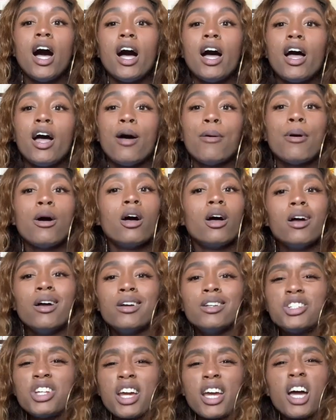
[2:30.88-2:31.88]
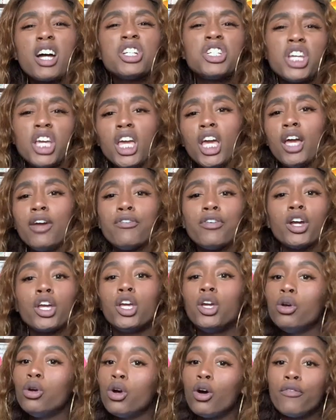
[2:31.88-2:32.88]
um, check out Shein for
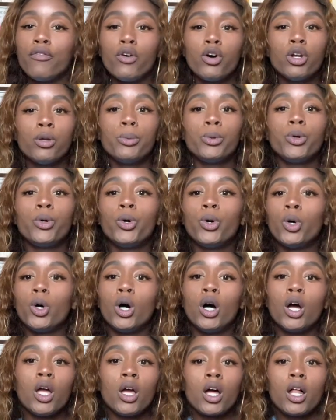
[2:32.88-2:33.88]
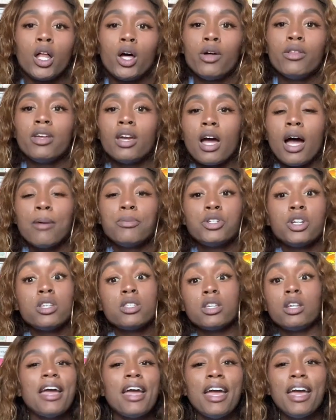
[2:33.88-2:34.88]
cute, affordable clothing
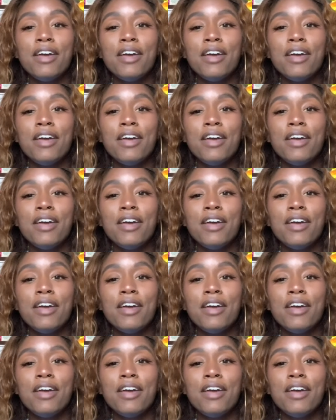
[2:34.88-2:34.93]
options.